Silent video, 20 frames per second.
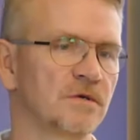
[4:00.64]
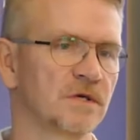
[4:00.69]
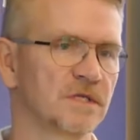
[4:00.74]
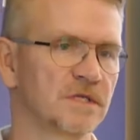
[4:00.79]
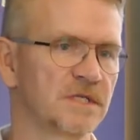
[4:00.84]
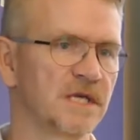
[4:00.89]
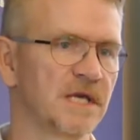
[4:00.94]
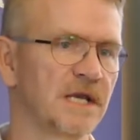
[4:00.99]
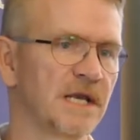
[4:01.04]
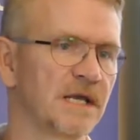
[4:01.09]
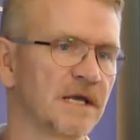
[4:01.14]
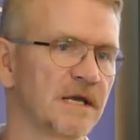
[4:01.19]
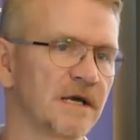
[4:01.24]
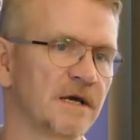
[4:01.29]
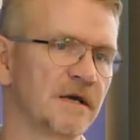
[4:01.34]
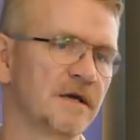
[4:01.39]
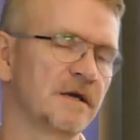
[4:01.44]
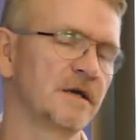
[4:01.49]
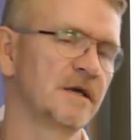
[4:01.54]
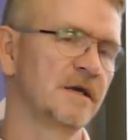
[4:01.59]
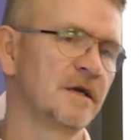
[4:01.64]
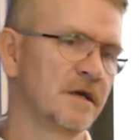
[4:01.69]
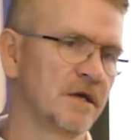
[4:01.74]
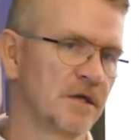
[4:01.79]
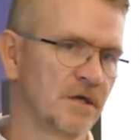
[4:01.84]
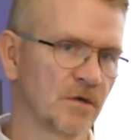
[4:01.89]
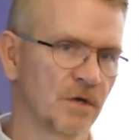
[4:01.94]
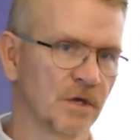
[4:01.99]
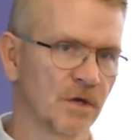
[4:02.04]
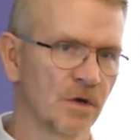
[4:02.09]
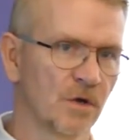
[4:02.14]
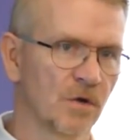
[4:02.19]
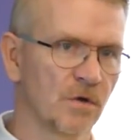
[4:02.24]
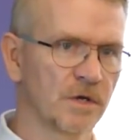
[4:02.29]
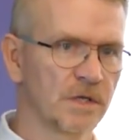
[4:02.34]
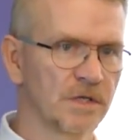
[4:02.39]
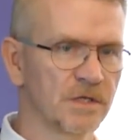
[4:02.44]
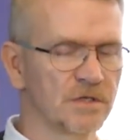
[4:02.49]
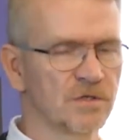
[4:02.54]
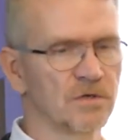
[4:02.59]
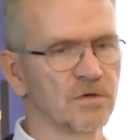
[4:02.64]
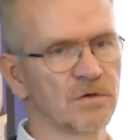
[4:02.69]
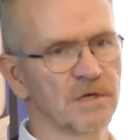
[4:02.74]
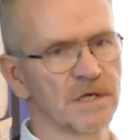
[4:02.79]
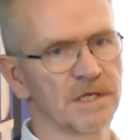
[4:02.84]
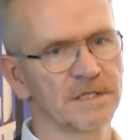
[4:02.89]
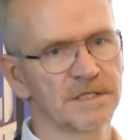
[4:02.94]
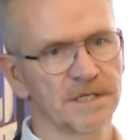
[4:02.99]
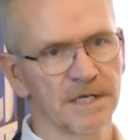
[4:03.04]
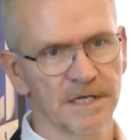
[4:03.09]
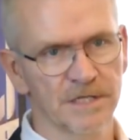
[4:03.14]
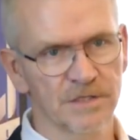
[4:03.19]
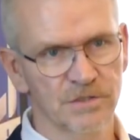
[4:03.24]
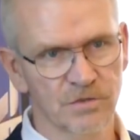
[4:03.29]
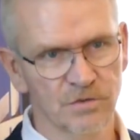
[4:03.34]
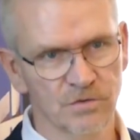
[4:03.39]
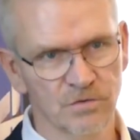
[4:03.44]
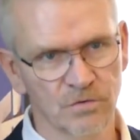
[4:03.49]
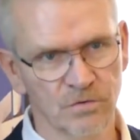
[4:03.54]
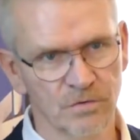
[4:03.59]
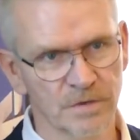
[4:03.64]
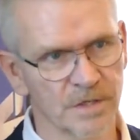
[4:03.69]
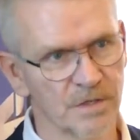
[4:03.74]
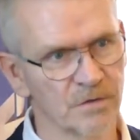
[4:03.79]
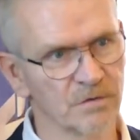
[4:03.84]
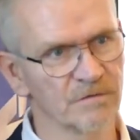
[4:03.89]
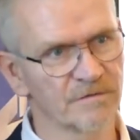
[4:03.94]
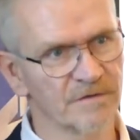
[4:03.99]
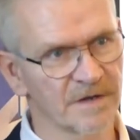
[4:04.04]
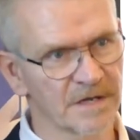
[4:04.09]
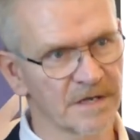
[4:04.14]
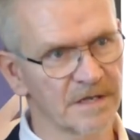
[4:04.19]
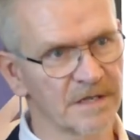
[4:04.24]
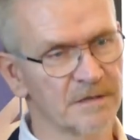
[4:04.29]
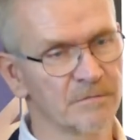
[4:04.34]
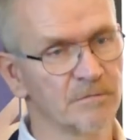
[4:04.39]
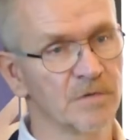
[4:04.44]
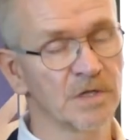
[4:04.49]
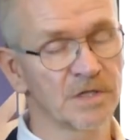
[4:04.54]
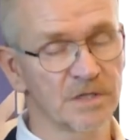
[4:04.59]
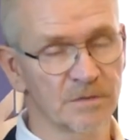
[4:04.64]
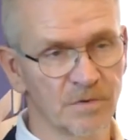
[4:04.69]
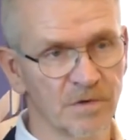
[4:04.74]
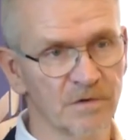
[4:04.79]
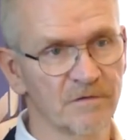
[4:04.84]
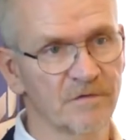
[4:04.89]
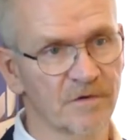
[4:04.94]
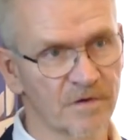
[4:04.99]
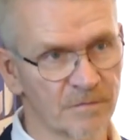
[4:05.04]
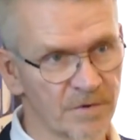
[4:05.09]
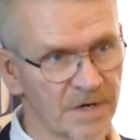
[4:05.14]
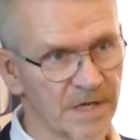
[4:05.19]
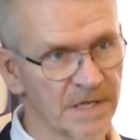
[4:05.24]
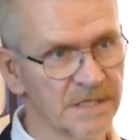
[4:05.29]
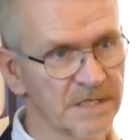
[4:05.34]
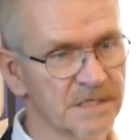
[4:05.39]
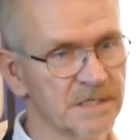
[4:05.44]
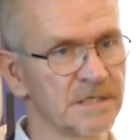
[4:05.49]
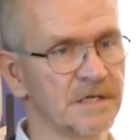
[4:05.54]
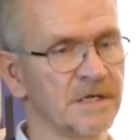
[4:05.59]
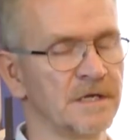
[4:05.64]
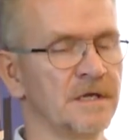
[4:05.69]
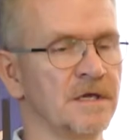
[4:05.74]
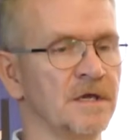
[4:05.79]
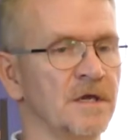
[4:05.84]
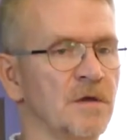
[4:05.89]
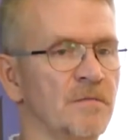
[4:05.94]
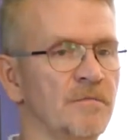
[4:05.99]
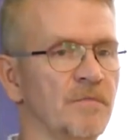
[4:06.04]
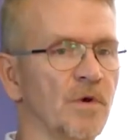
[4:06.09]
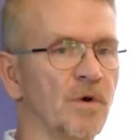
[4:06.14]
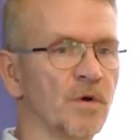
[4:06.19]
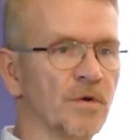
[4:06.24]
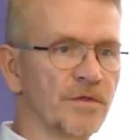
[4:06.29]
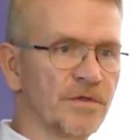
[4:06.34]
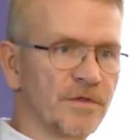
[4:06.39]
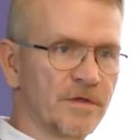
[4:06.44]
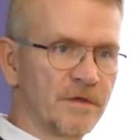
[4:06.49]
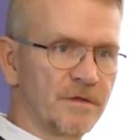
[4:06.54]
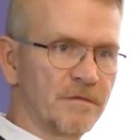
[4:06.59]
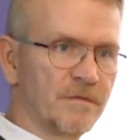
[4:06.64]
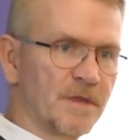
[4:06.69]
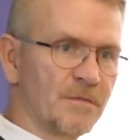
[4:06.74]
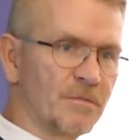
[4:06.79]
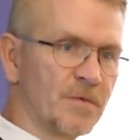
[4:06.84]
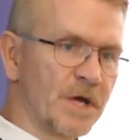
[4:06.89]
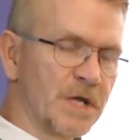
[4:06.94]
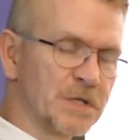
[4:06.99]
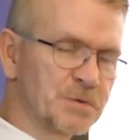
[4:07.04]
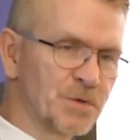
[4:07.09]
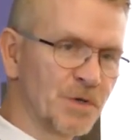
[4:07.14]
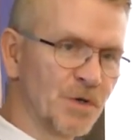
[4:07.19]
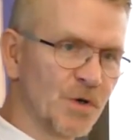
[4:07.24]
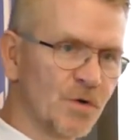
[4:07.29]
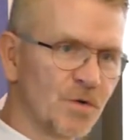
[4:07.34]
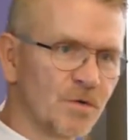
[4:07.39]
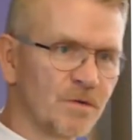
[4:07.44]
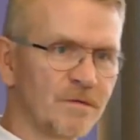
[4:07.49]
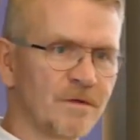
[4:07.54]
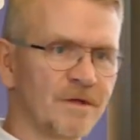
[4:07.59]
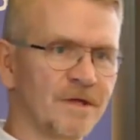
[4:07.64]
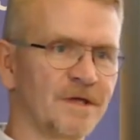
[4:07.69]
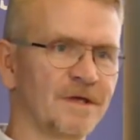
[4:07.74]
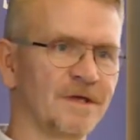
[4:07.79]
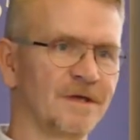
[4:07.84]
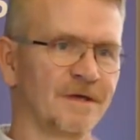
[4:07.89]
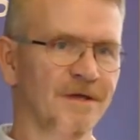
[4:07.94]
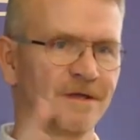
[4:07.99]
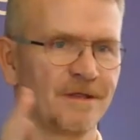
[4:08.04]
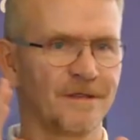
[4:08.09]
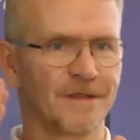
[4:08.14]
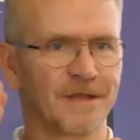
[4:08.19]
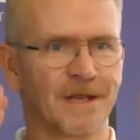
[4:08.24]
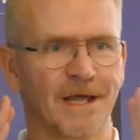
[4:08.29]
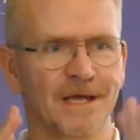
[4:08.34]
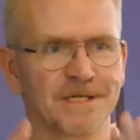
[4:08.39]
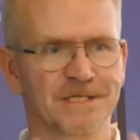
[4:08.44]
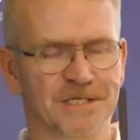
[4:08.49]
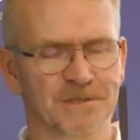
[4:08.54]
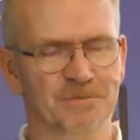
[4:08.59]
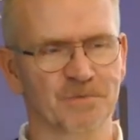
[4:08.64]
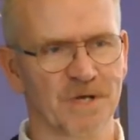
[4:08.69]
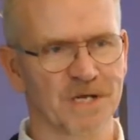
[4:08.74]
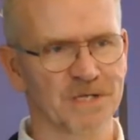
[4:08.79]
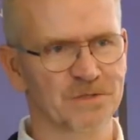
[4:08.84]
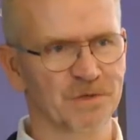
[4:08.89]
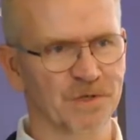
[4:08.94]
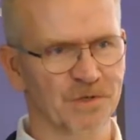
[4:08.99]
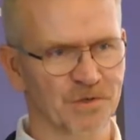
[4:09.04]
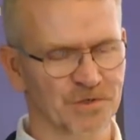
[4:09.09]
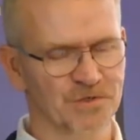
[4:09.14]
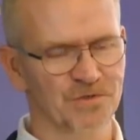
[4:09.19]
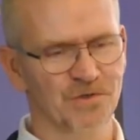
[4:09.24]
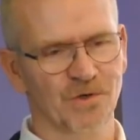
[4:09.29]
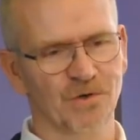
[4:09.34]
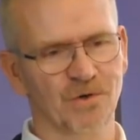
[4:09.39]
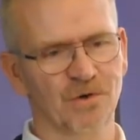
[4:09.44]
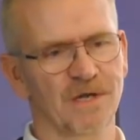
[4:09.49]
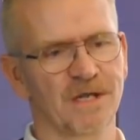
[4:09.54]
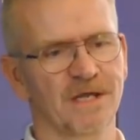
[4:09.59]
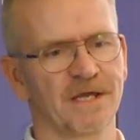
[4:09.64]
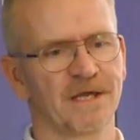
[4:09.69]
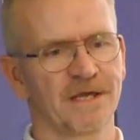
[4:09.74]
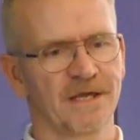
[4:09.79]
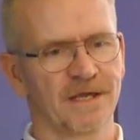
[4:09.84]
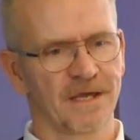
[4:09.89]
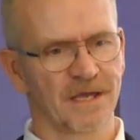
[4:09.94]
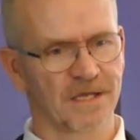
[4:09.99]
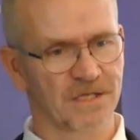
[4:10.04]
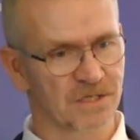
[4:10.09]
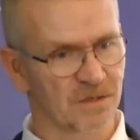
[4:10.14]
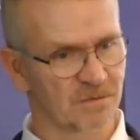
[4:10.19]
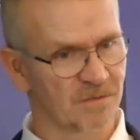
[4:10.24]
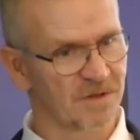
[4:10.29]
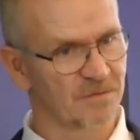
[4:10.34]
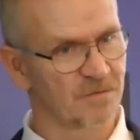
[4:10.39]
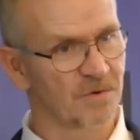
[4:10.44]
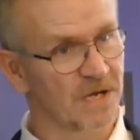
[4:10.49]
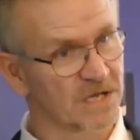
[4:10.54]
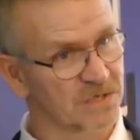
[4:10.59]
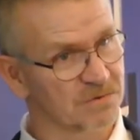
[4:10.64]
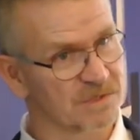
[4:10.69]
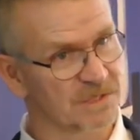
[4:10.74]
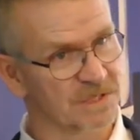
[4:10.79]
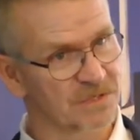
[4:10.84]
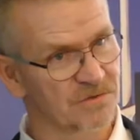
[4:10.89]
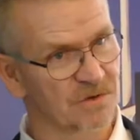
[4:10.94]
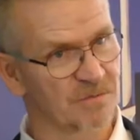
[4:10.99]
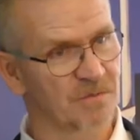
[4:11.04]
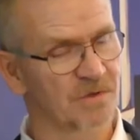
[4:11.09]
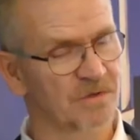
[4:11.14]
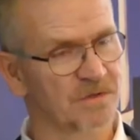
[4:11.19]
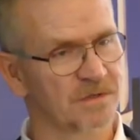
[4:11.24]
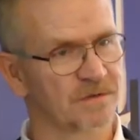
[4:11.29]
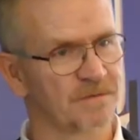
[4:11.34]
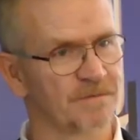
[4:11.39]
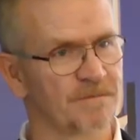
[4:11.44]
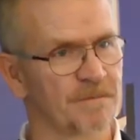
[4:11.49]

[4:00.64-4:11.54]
a Telia, you can go into a Tele2, you will find multiple of our brands, both the brands we own, the licensed brands we control, and some of the brands we distribute.